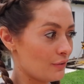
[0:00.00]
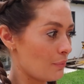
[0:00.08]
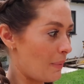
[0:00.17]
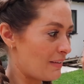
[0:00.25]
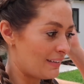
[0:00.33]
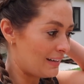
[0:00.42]
So
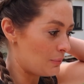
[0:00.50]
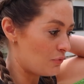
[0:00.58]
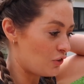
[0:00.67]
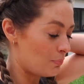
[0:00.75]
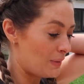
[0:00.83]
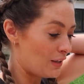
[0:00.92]
basically we've
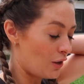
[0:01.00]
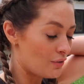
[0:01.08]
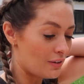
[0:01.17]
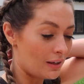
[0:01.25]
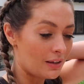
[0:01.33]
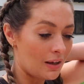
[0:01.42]
just been going
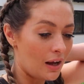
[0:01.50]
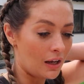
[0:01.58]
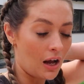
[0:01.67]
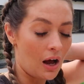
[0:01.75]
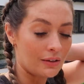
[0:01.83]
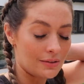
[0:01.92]
to like a
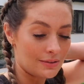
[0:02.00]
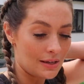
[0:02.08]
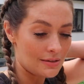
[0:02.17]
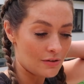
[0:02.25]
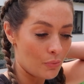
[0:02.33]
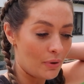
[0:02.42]
garden
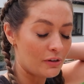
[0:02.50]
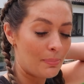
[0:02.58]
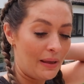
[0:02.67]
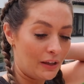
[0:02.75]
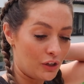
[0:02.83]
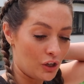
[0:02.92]
centre, we went to
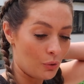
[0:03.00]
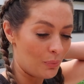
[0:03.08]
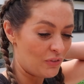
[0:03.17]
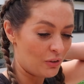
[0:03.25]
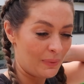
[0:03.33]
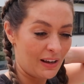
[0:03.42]
being here, and we
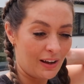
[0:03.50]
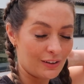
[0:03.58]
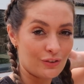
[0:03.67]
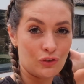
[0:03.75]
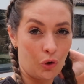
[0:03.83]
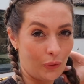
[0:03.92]
have just been kind
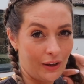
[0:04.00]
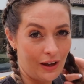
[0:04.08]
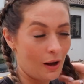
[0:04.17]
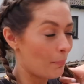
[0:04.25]
of stocking